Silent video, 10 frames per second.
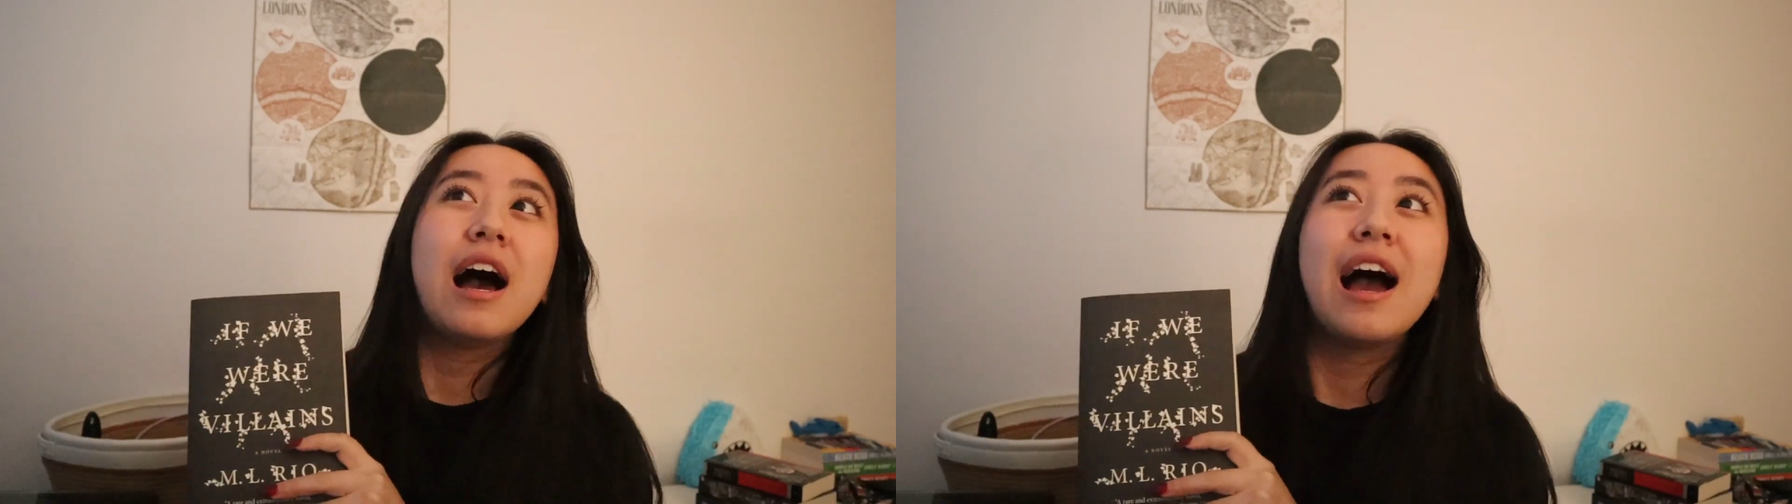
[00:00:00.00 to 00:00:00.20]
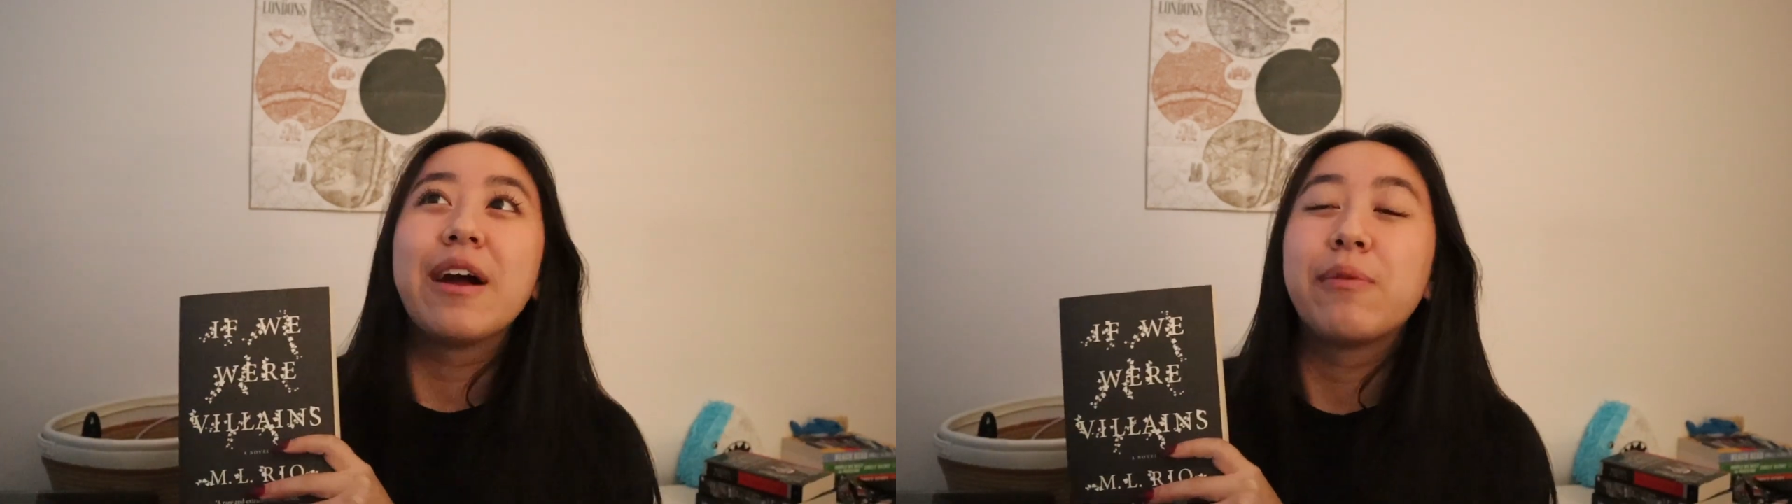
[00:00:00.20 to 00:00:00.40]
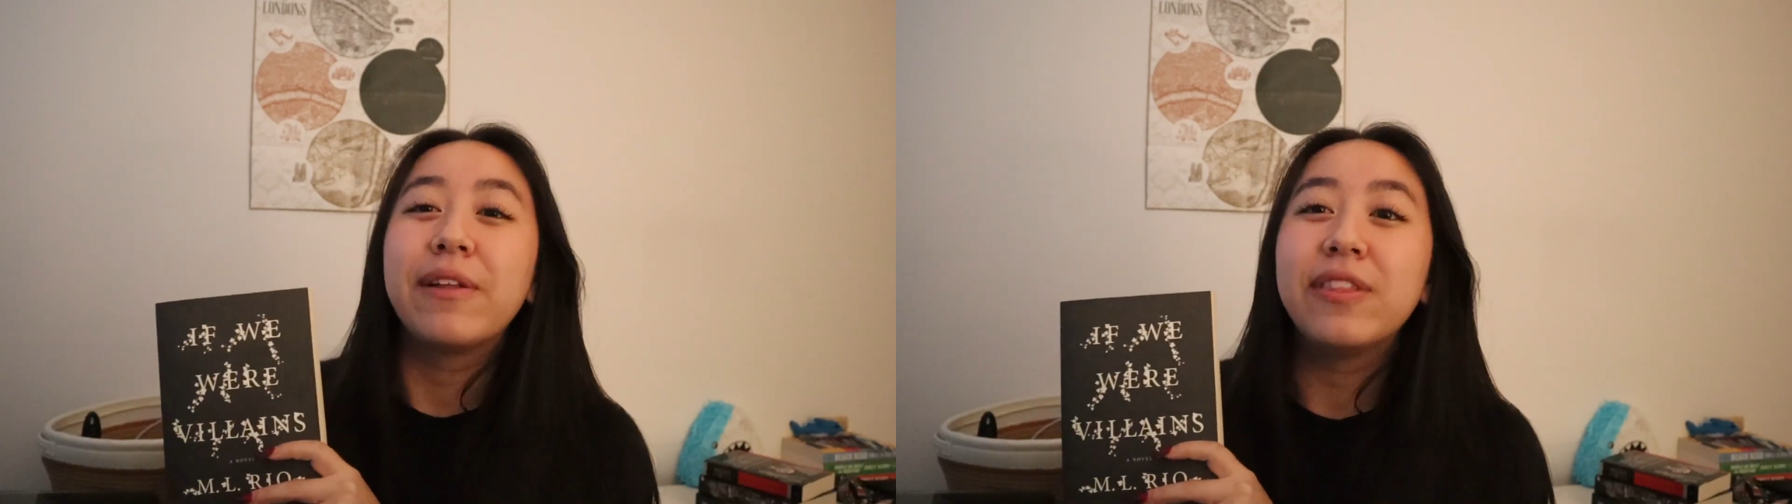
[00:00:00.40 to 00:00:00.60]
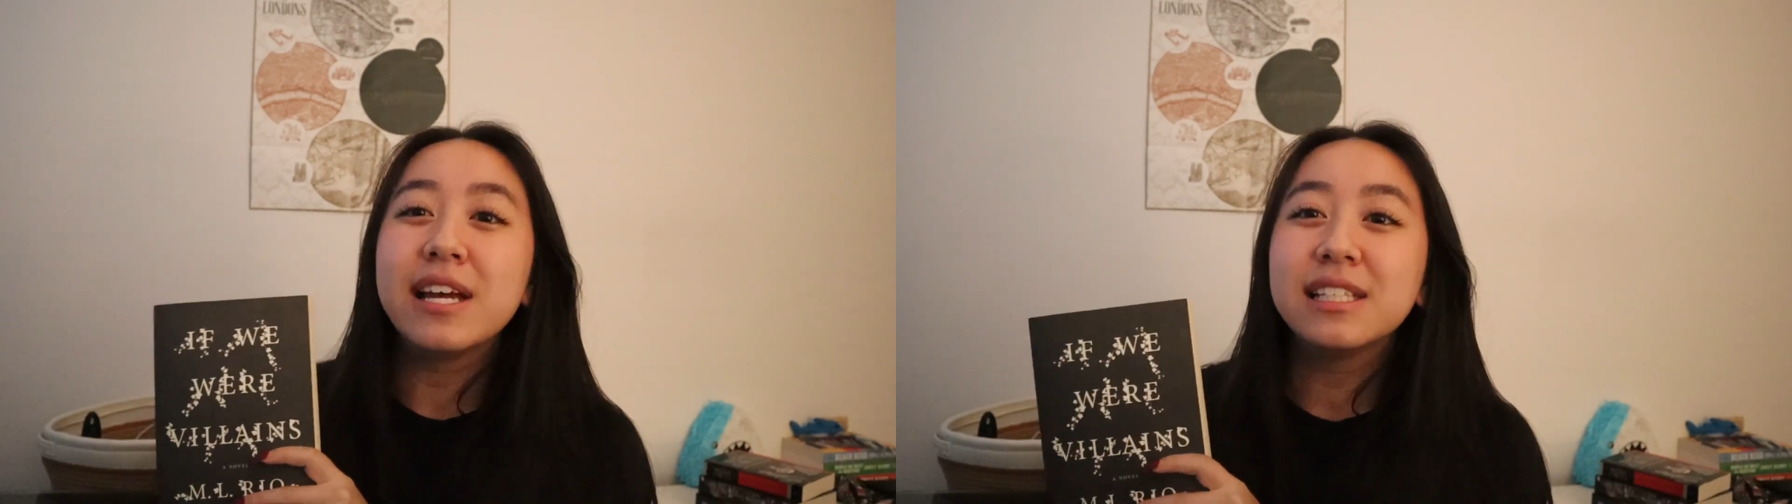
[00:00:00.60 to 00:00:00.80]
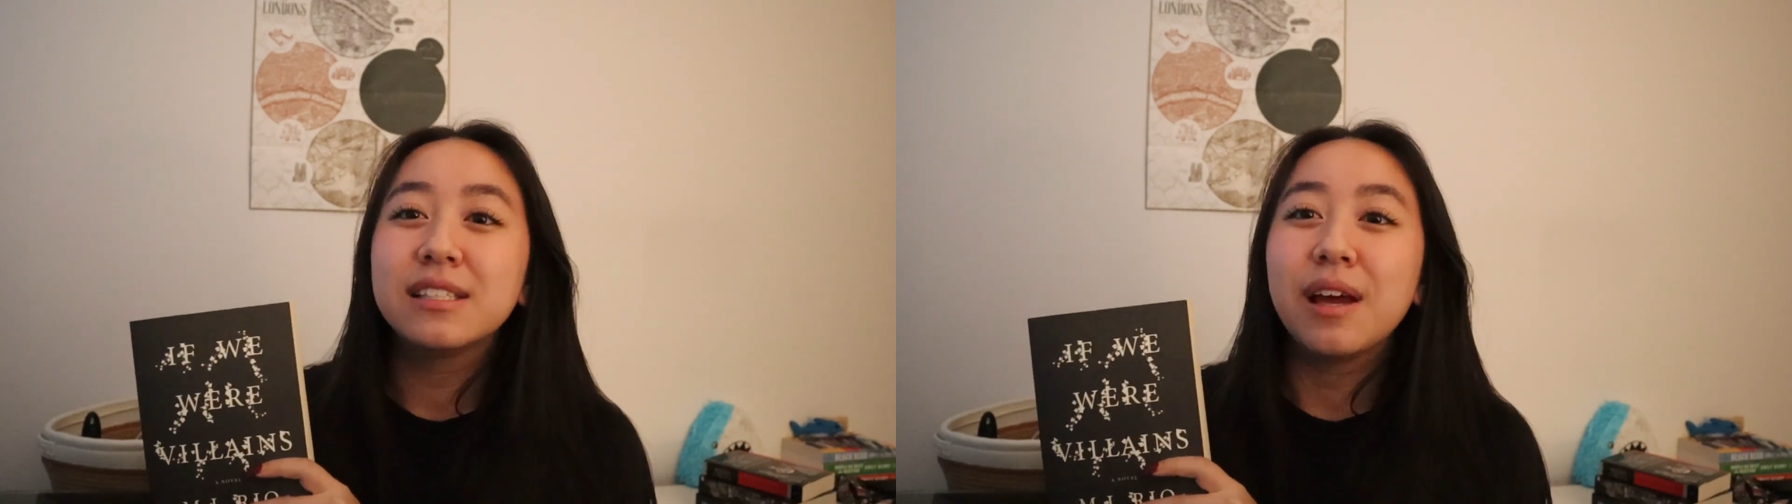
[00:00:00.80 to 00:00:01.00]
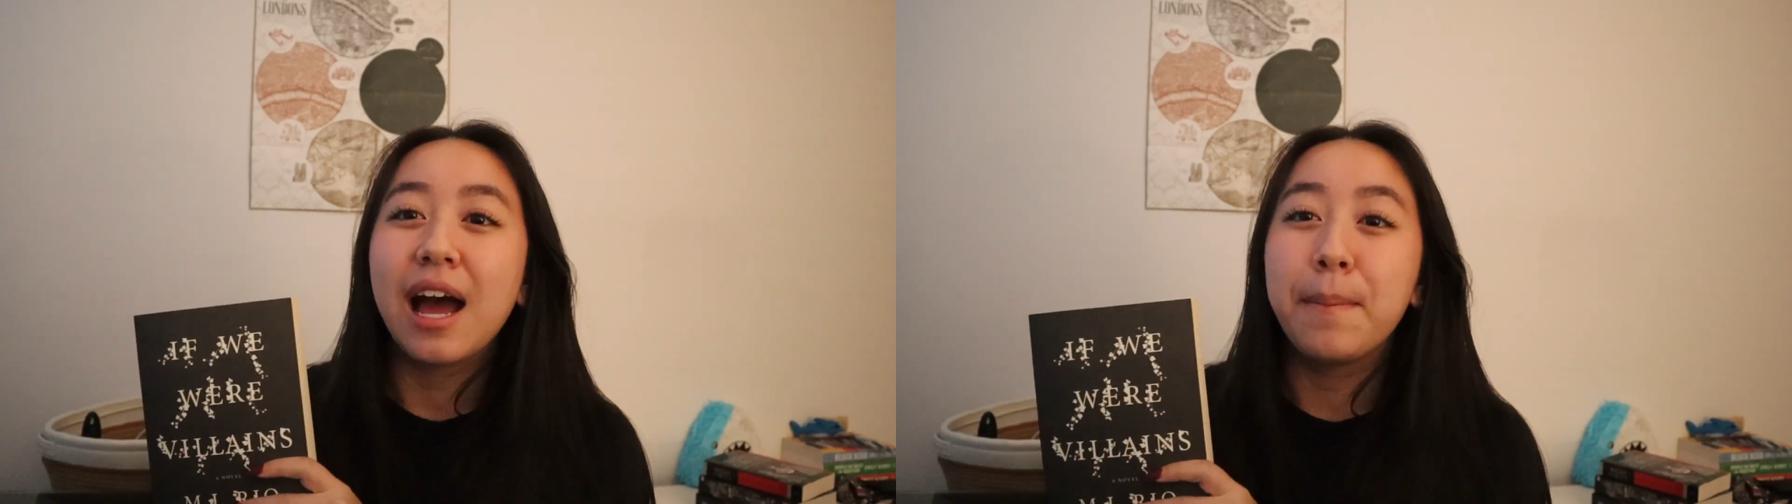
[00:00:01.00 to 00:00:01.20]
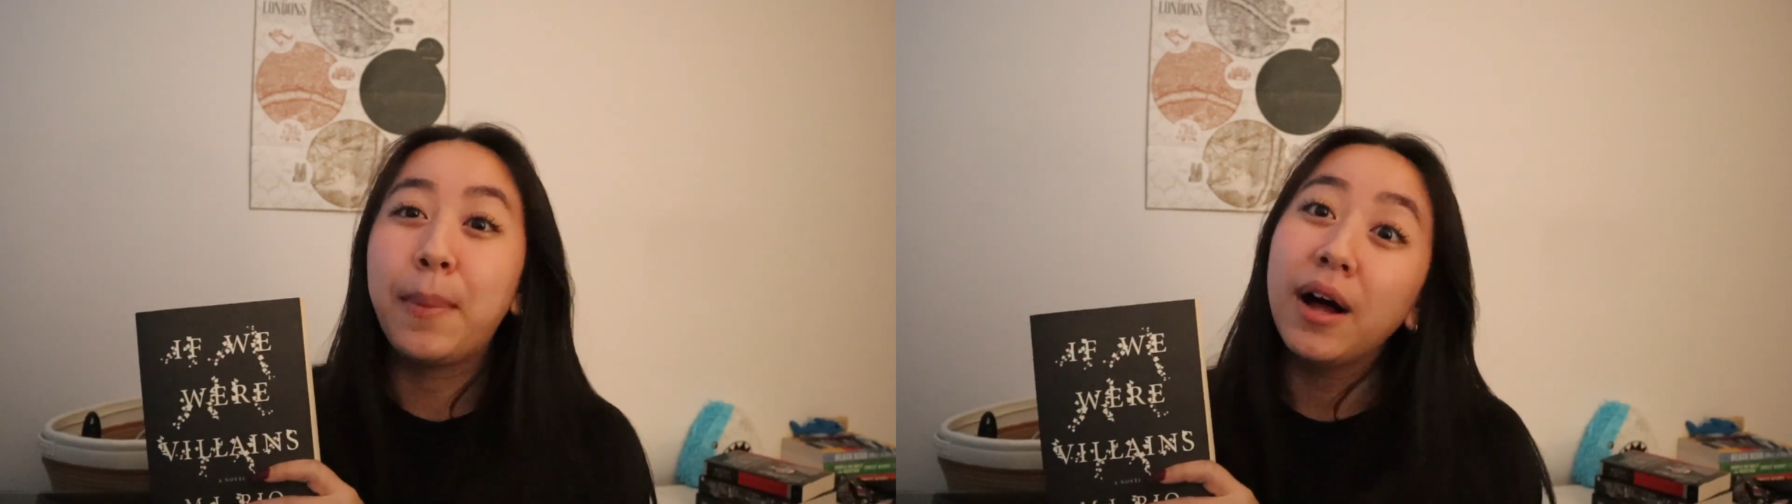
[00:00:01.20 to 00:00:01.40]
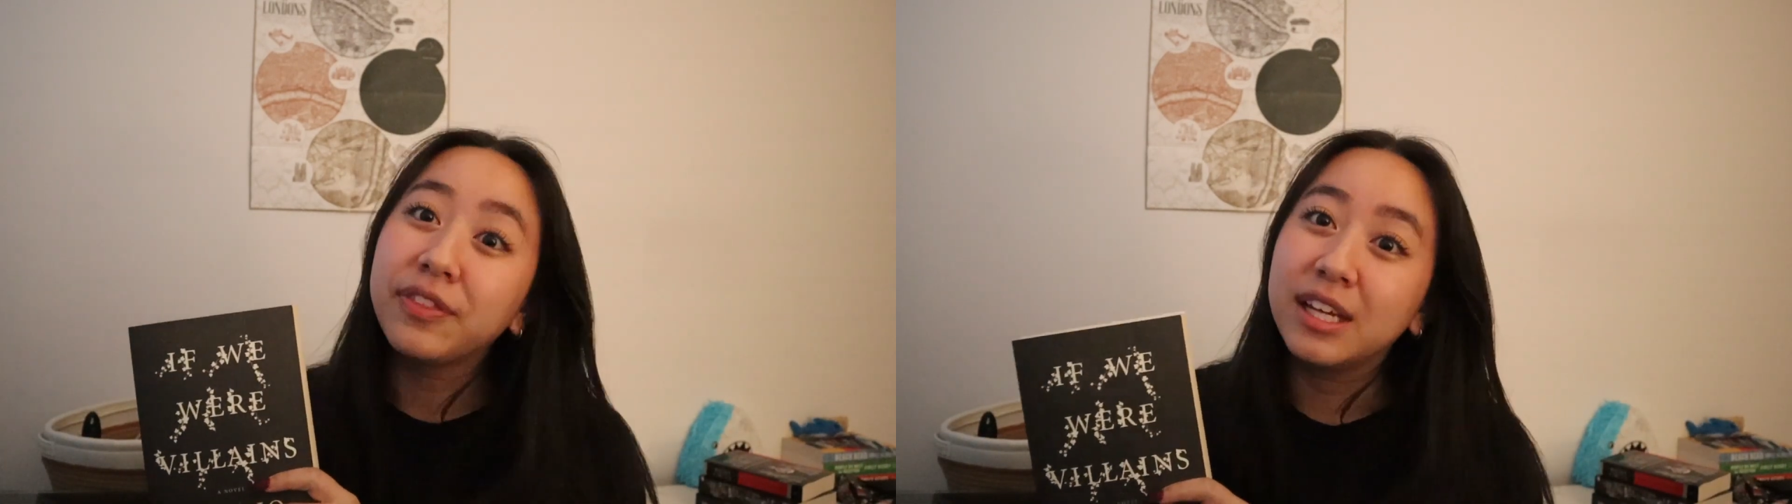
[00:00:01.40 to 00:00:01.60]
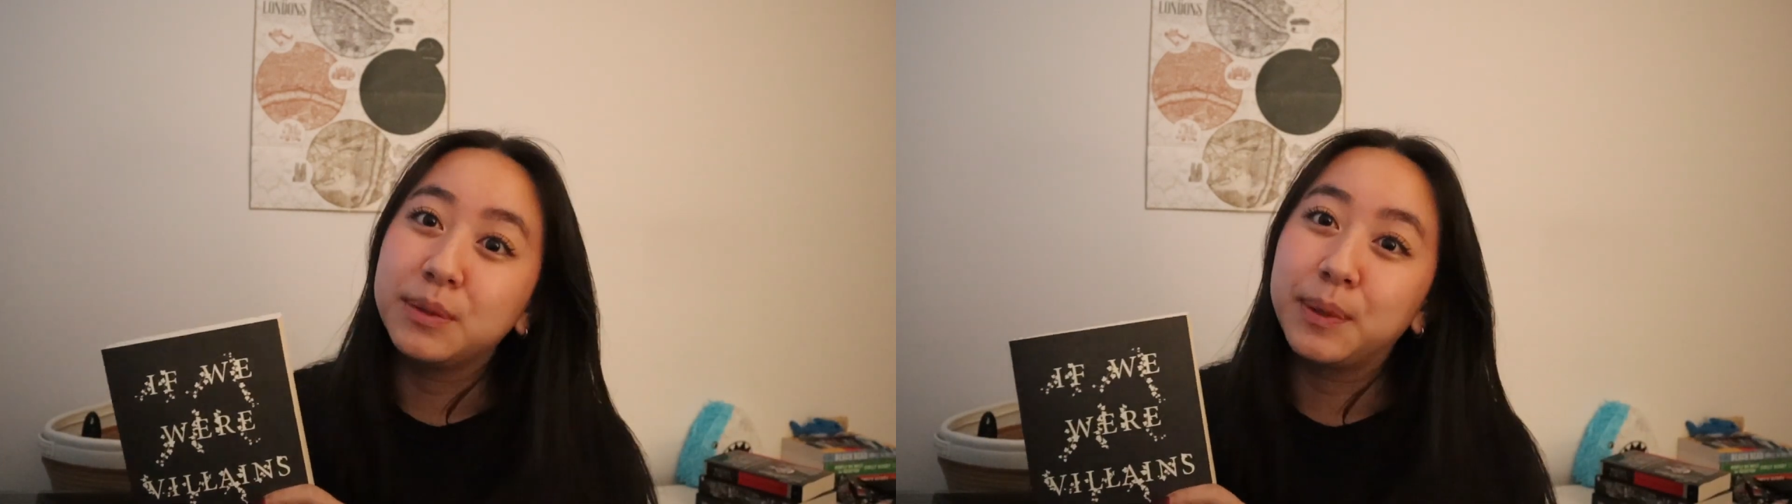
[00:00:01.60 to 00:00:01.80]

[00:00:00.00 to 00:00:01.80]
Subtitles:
I bought this